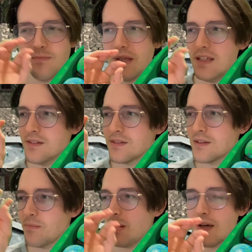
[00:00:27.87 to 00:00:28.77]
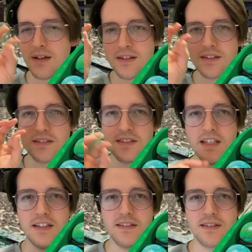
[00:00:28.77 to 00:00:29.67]
peas of the pod, or the
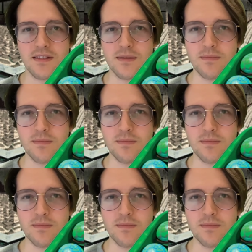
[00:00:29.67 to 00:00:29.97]
seeds of the